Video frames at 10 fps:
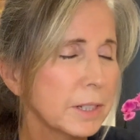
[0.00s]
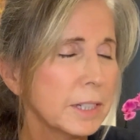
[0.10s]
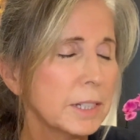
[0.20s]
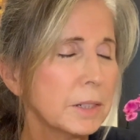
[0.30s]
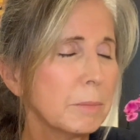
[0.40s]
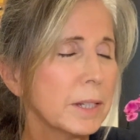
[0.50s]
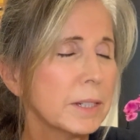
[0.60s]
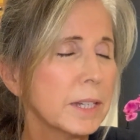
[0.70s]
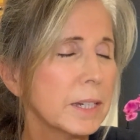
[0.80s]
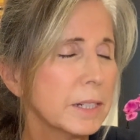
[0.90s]
in each
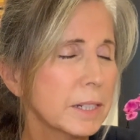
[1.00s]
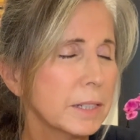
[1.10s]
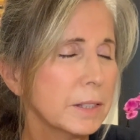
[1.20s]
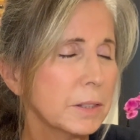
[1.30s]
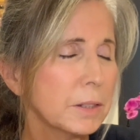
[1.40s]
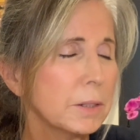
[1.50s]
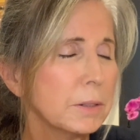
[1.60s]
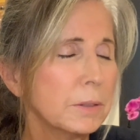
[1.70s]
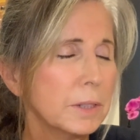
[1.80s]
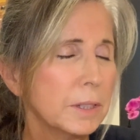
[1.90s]
meditation, so